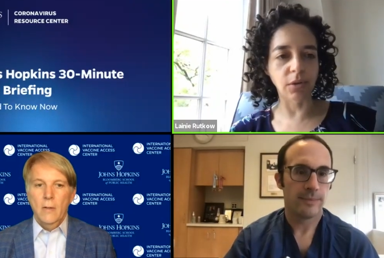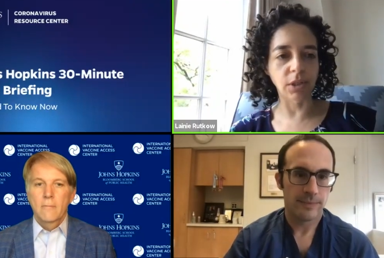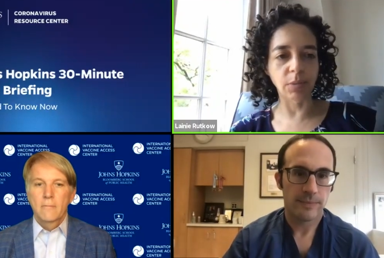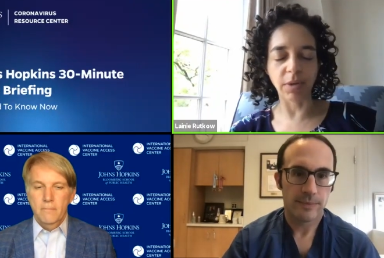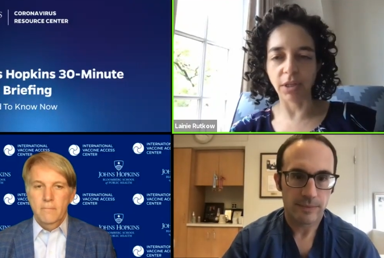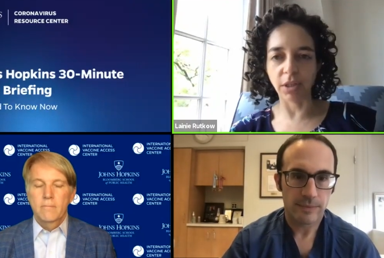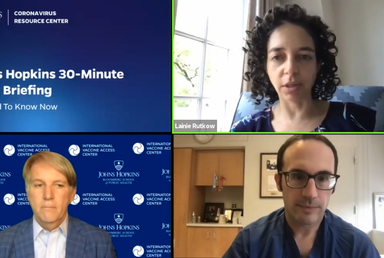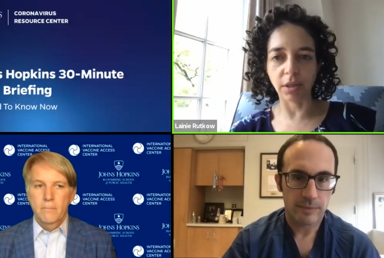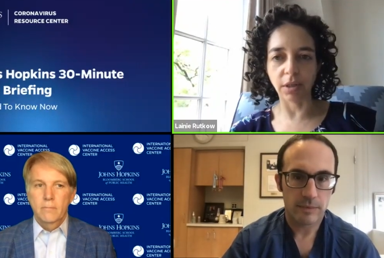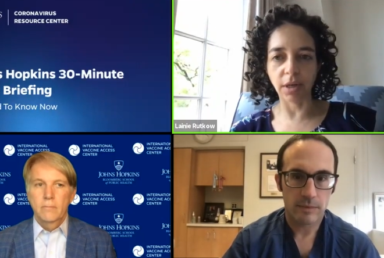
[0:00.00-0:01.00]
Speaker 1: speak
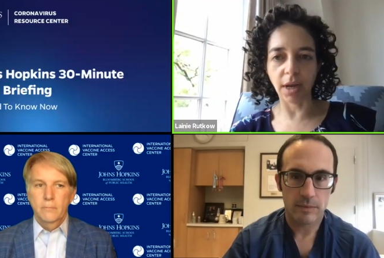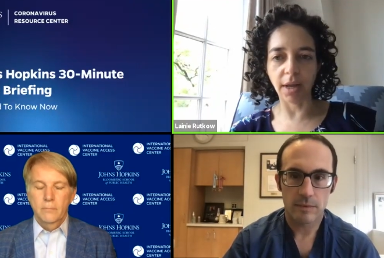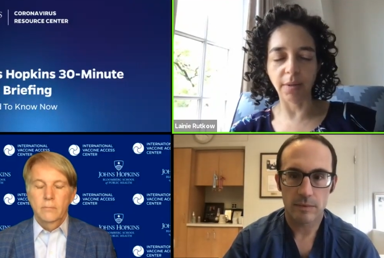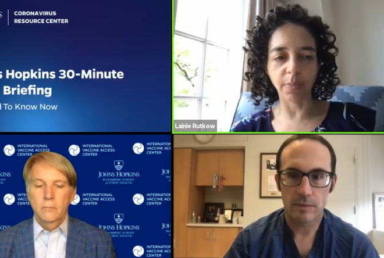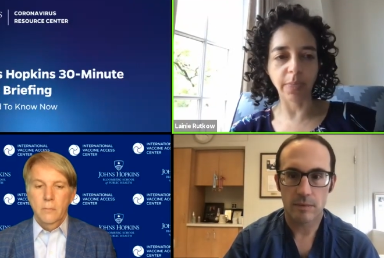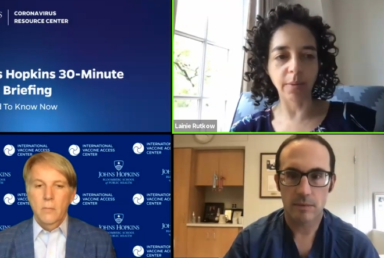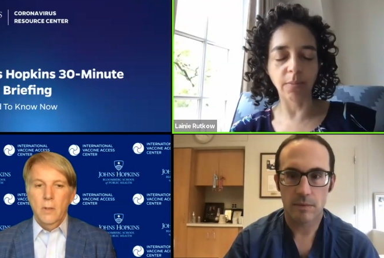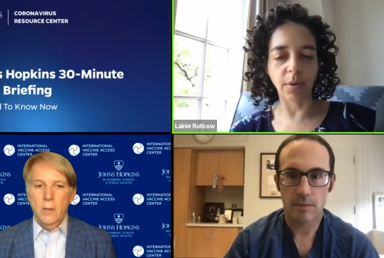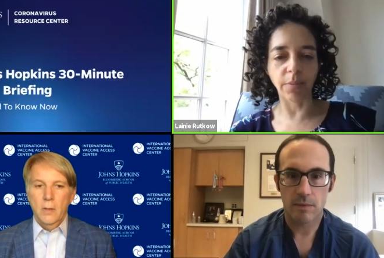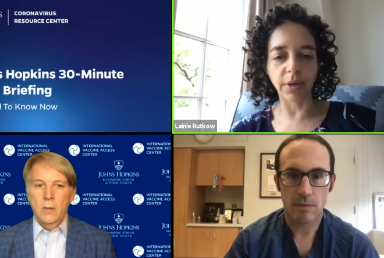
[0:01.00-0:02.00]
to
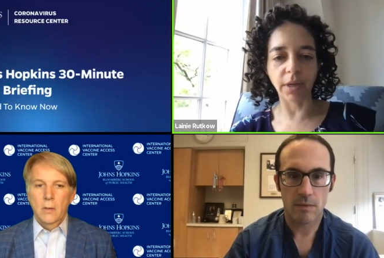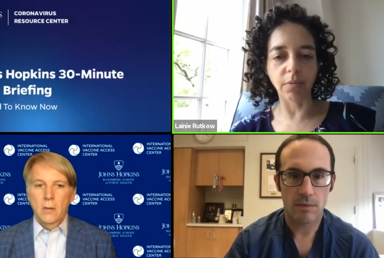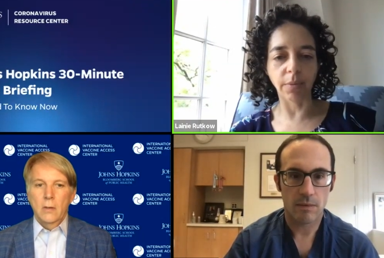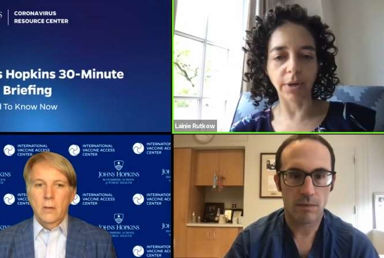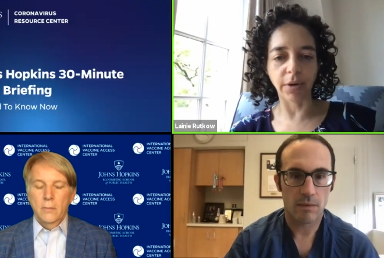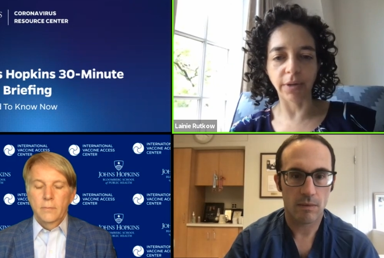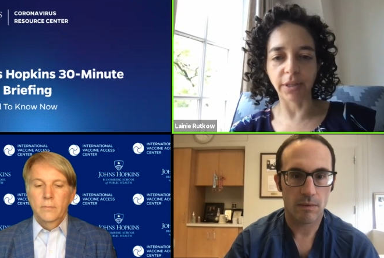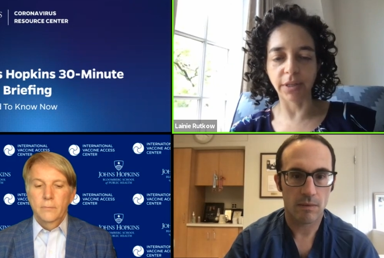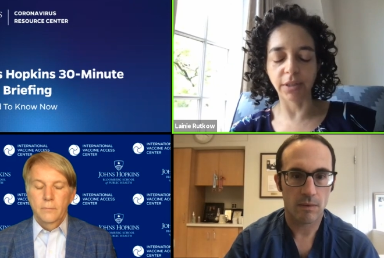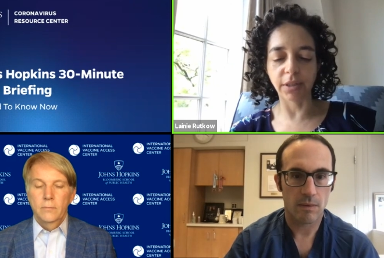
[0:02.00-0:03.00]
what we know on
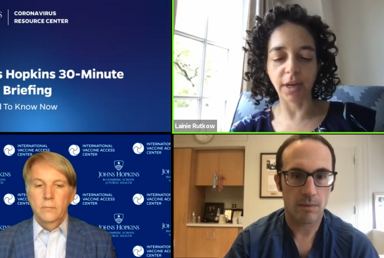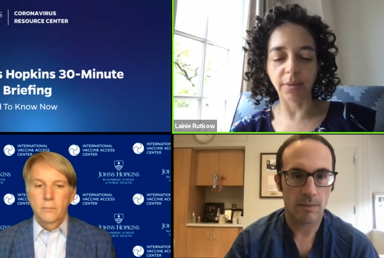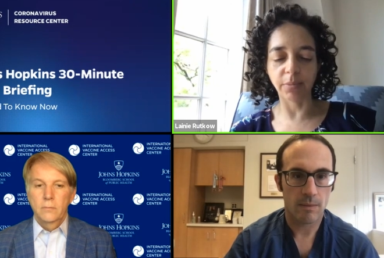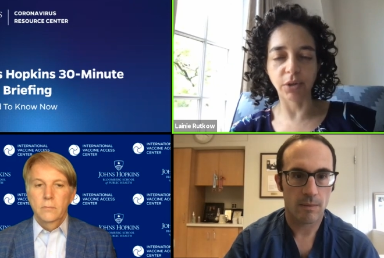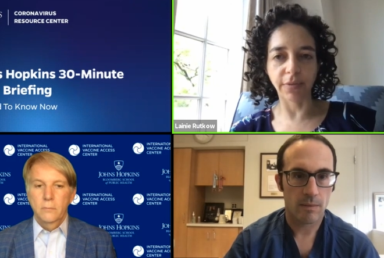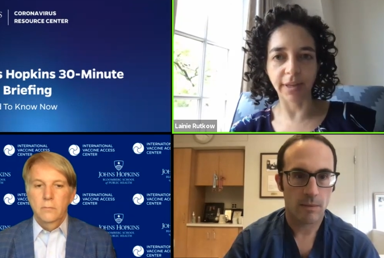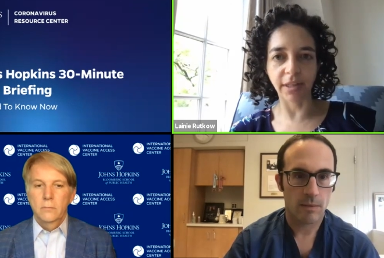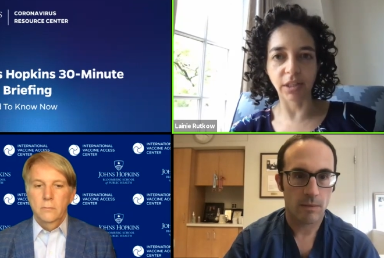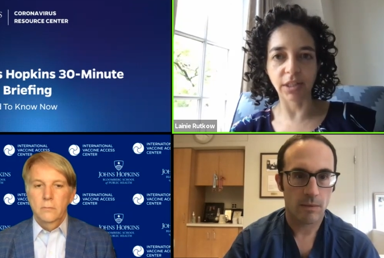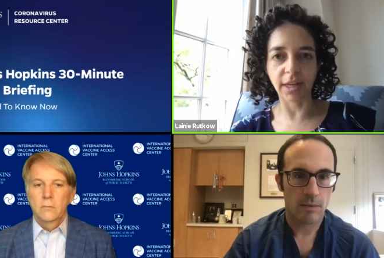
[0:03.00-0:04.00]
the
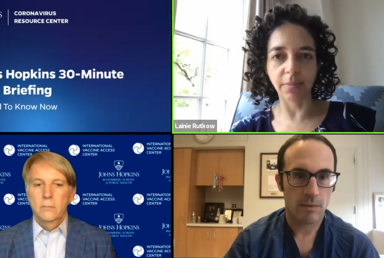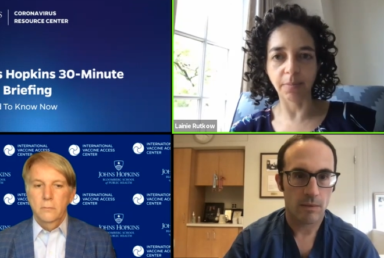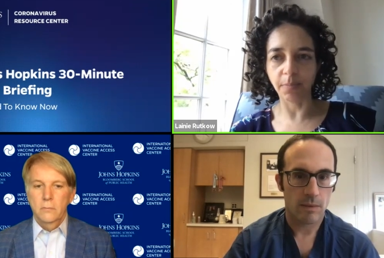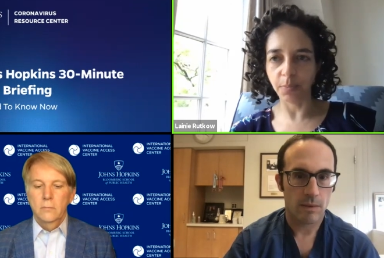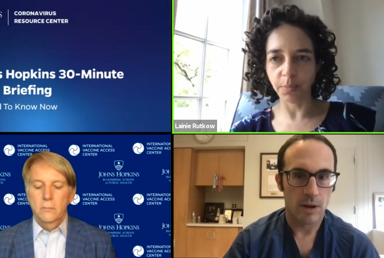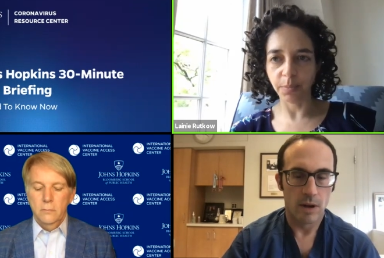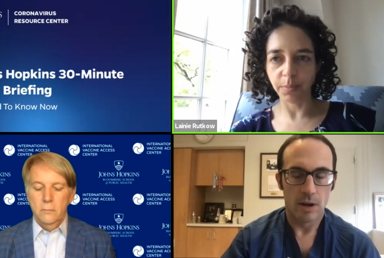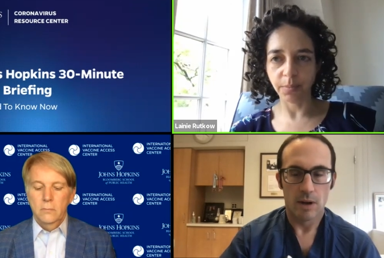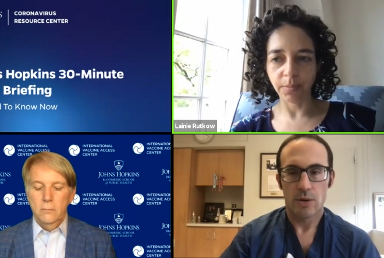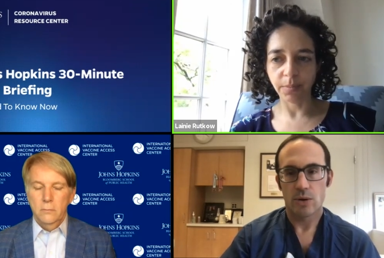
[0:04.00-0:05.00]
surveillance side.
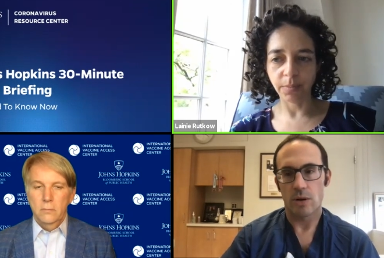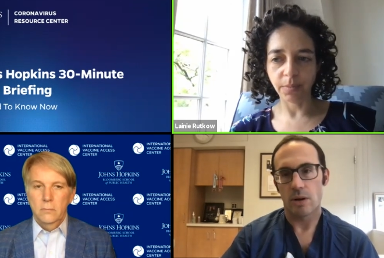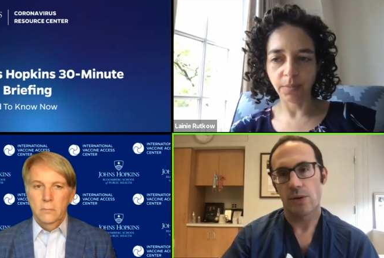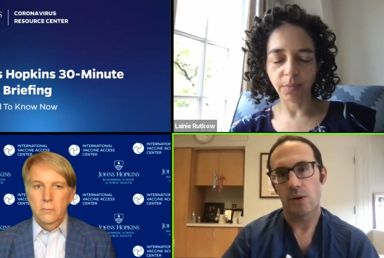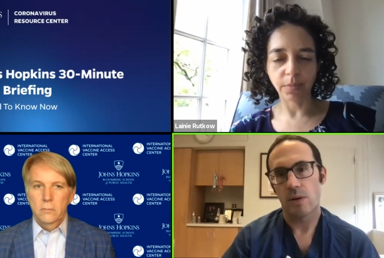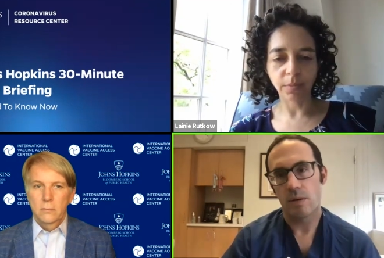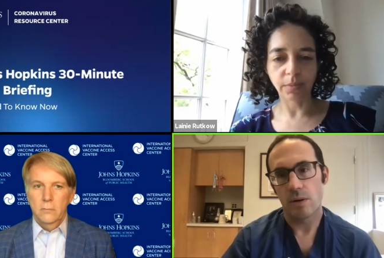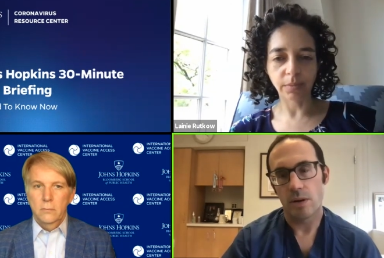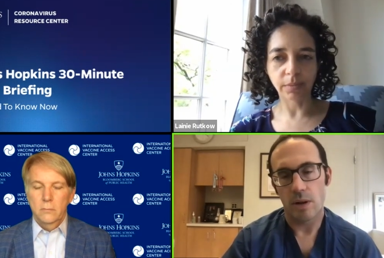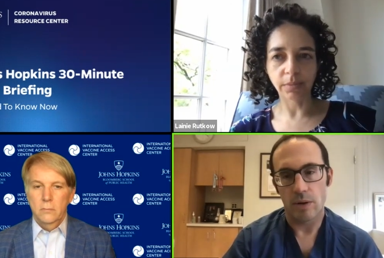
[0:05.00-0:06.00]
Speaker 2: Sure. So
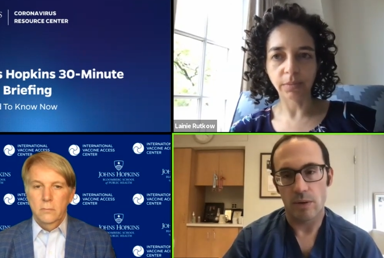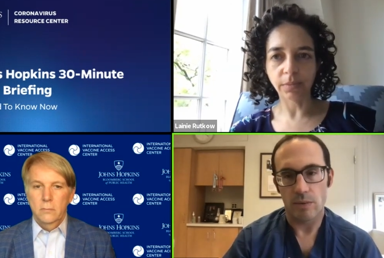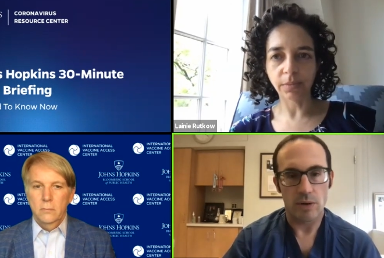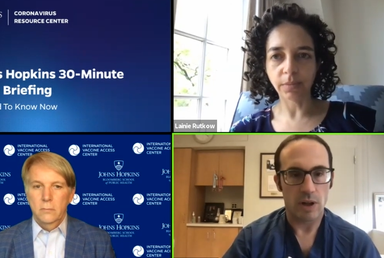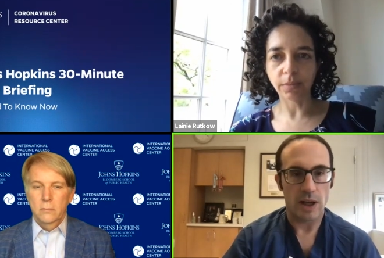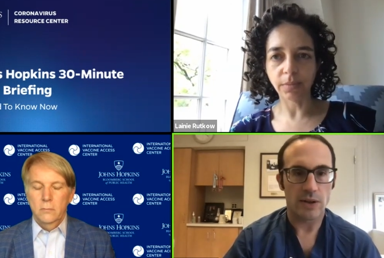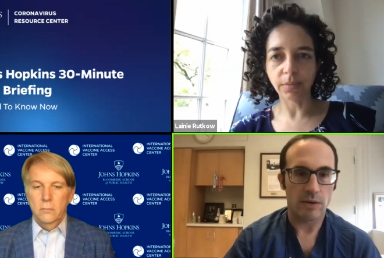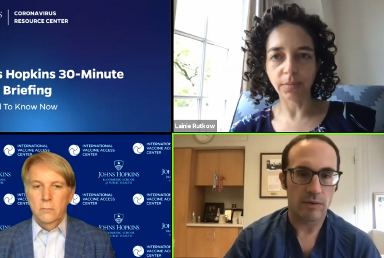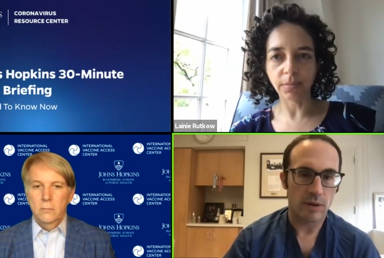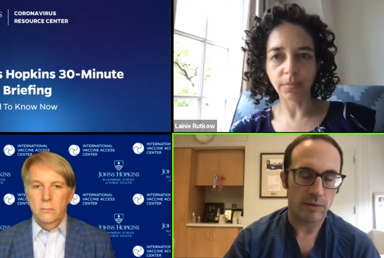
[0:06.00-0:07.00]
there's lots
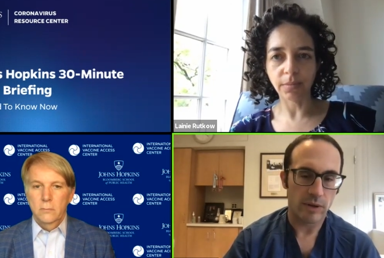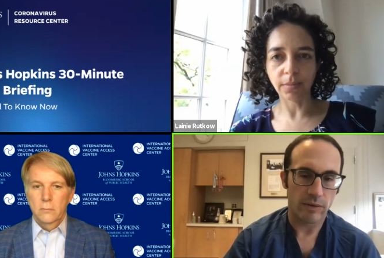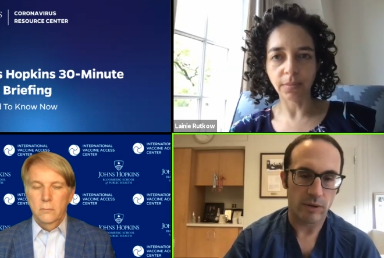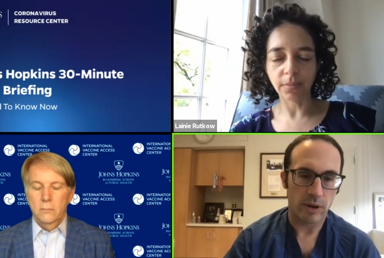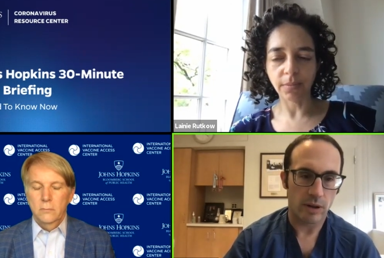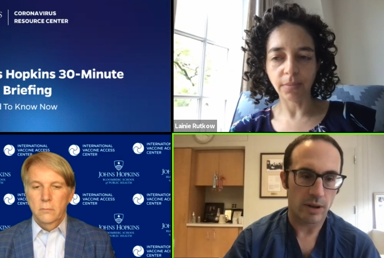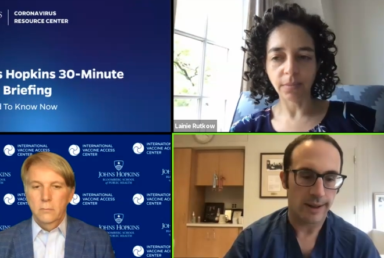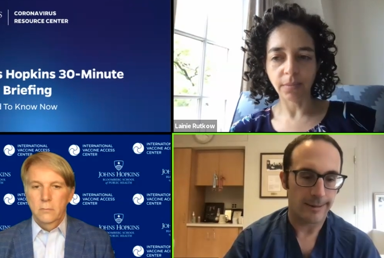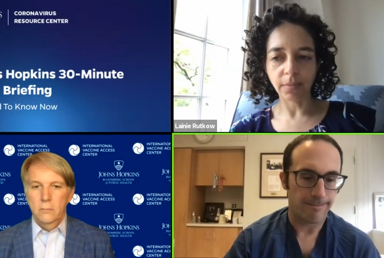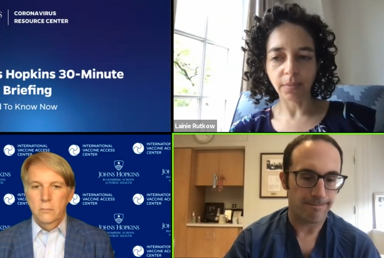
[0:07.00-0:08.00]
of different
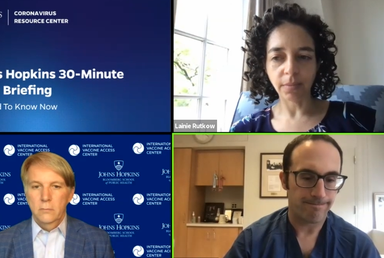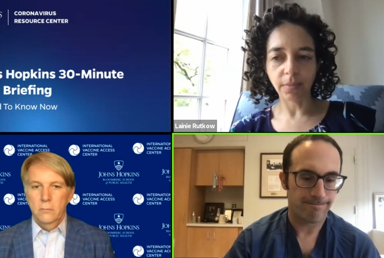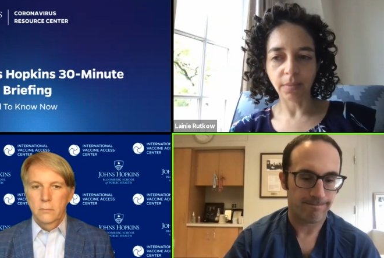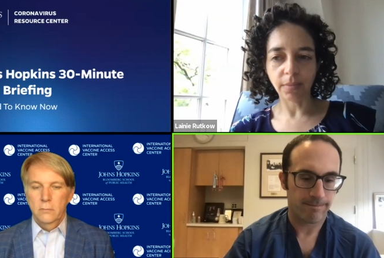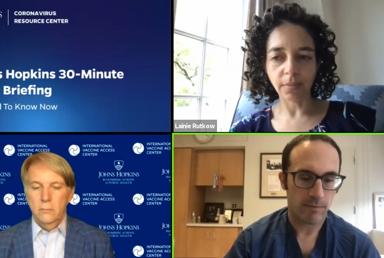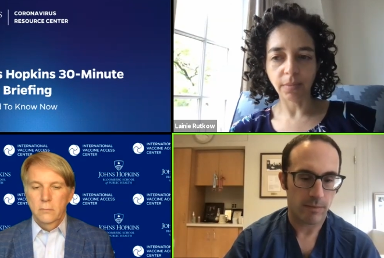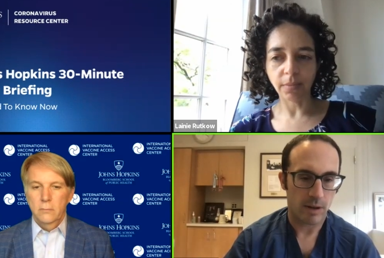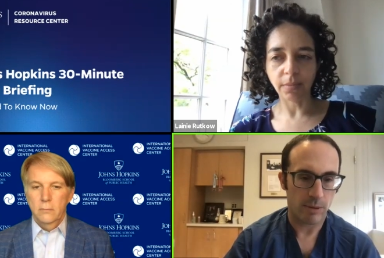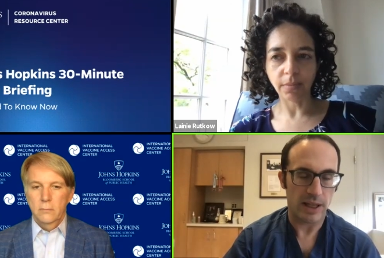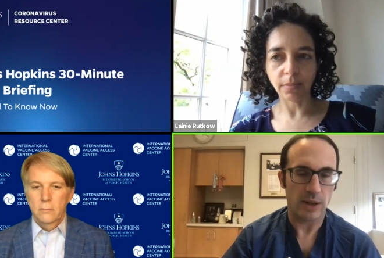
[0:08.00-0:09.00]

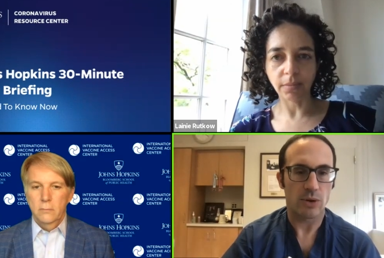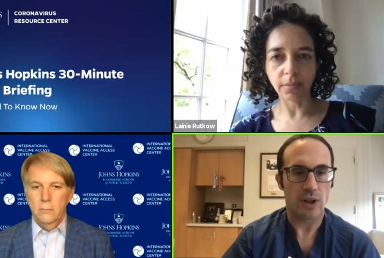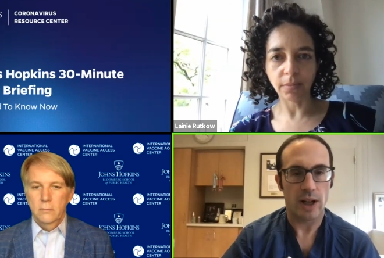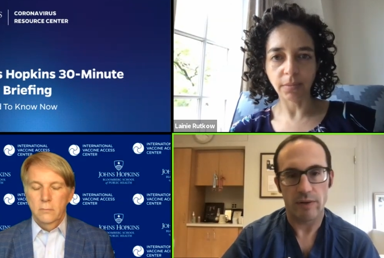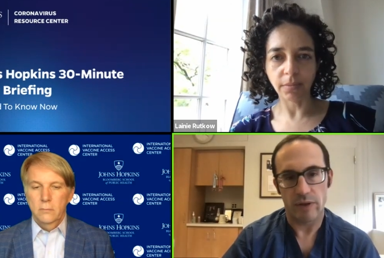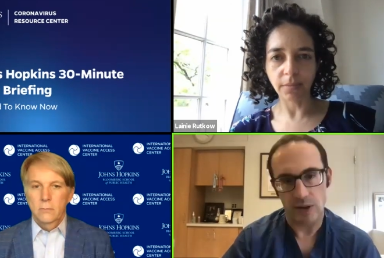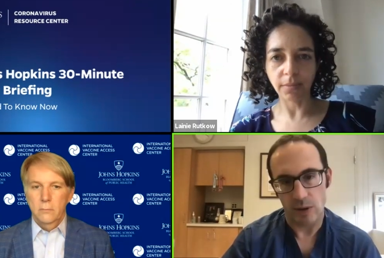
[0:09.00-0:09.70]
potential side effects that